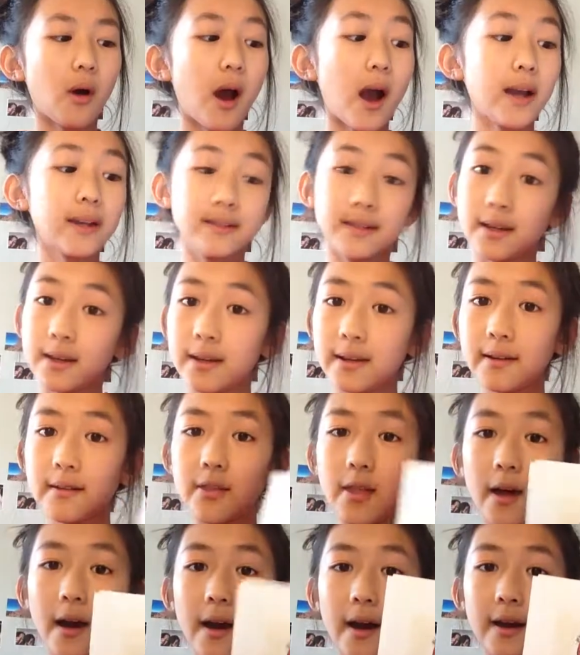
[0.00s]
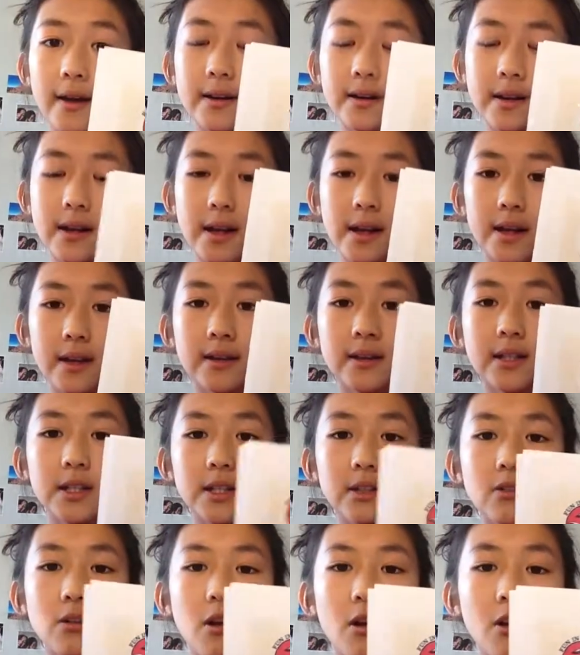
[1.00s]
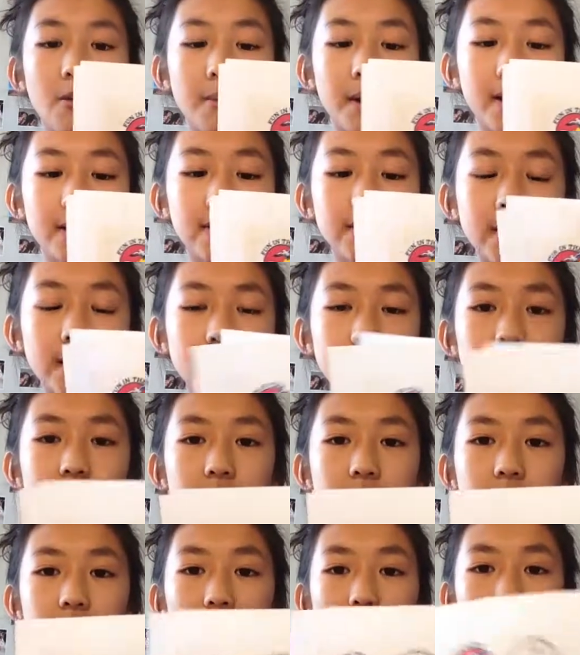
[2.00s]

I did that, and here are my stickers.